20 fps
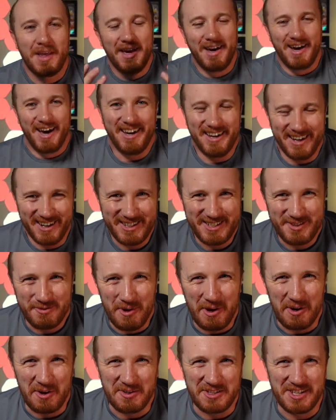Hey guys,
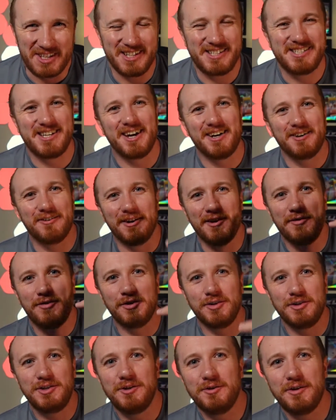welcome to the channel. If
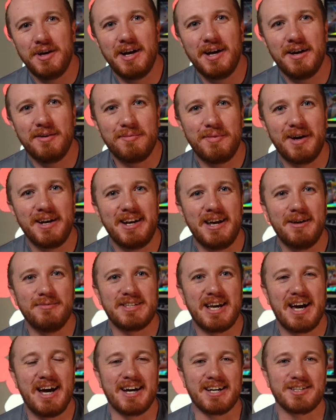you're new here, my
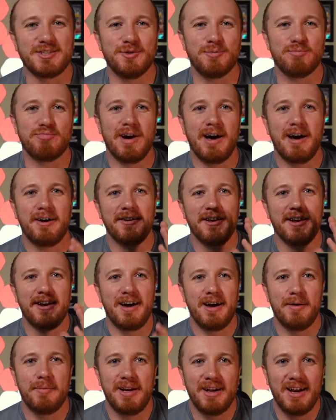name's Axel Brown and
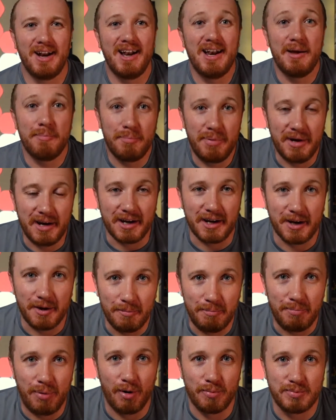I am an Olympic
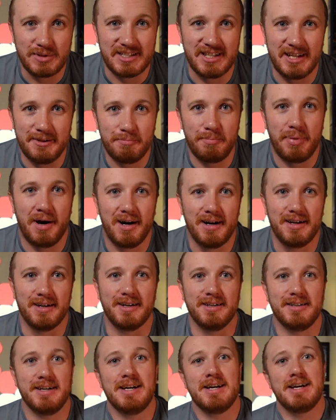bobsled
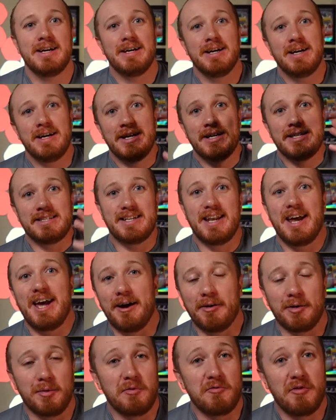pilot. Today
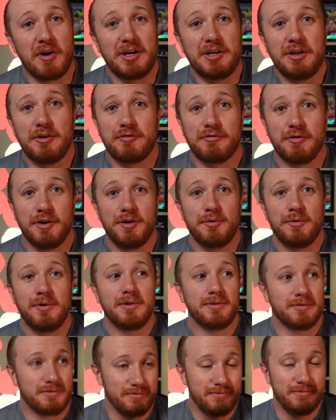I'm going to be running you through,
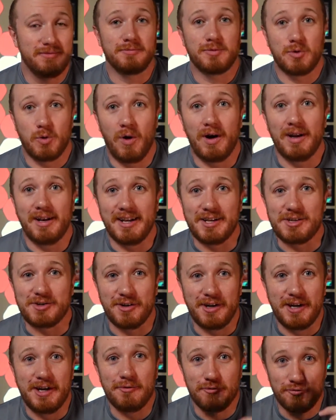quite
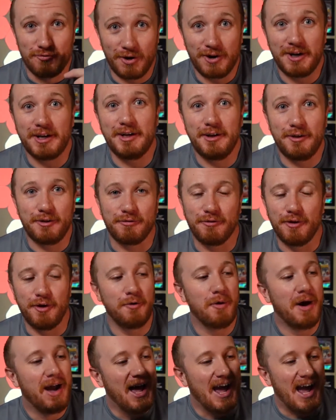literally running you
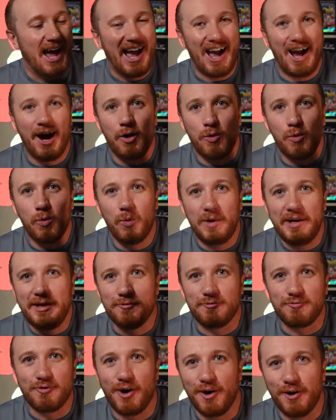through how we
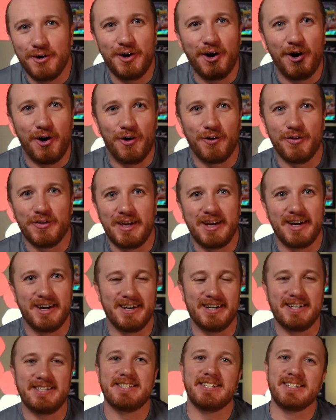run on the ice.